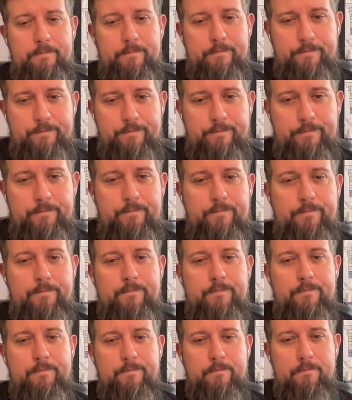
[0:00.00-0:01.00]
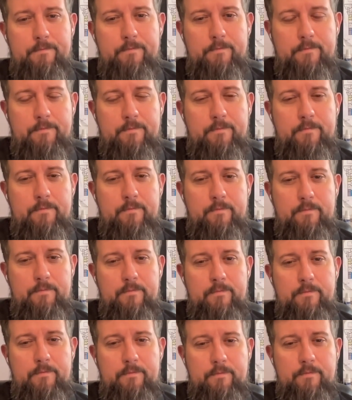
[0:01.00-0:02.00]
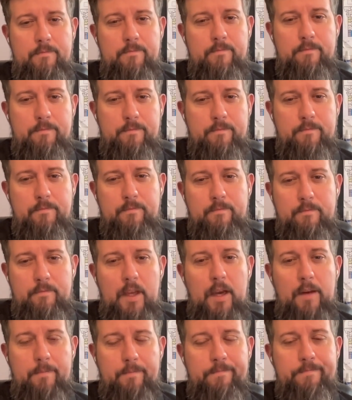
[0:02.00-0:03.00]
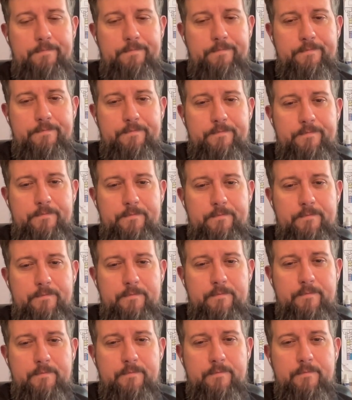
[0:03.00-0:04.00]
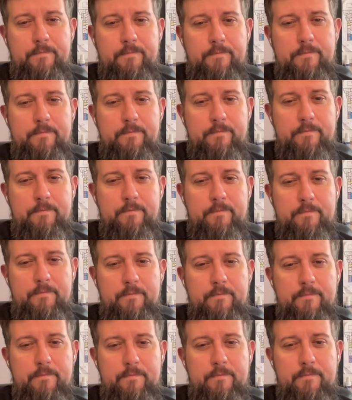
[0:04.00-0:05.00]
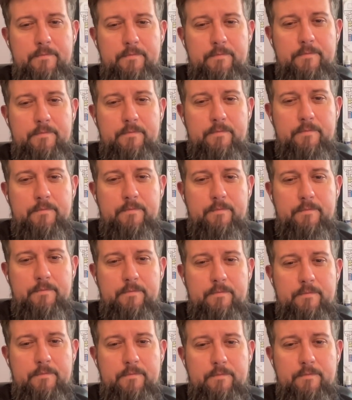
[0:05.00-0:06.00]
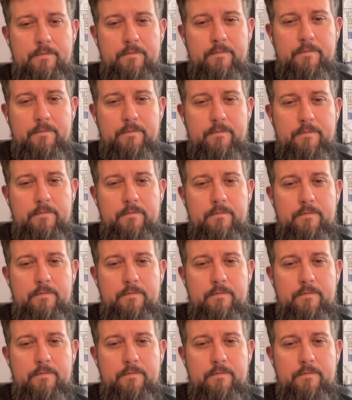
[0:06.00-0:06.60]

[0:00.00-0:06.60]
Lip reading: This person isn't speaking.